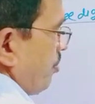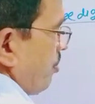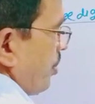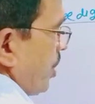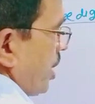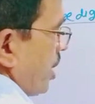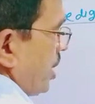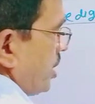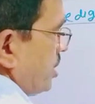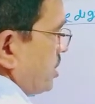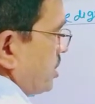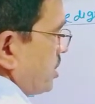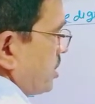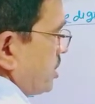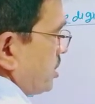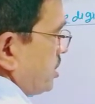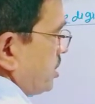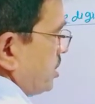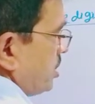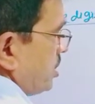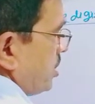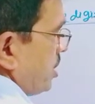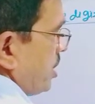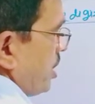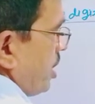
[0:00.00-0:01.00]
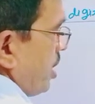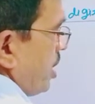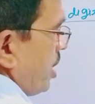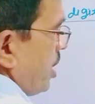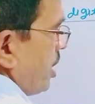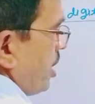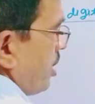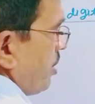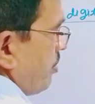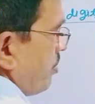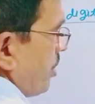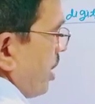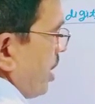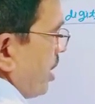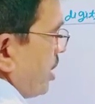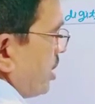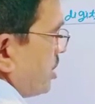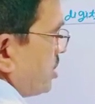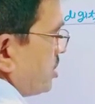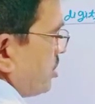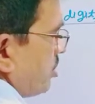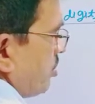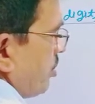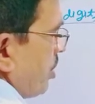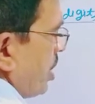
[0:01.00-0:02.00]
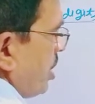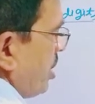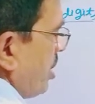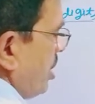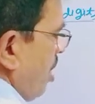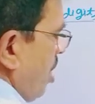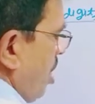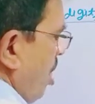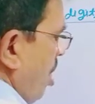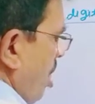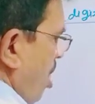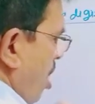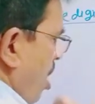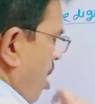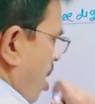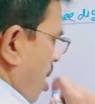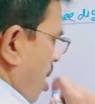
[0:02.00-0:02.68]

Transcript: plus n minus 1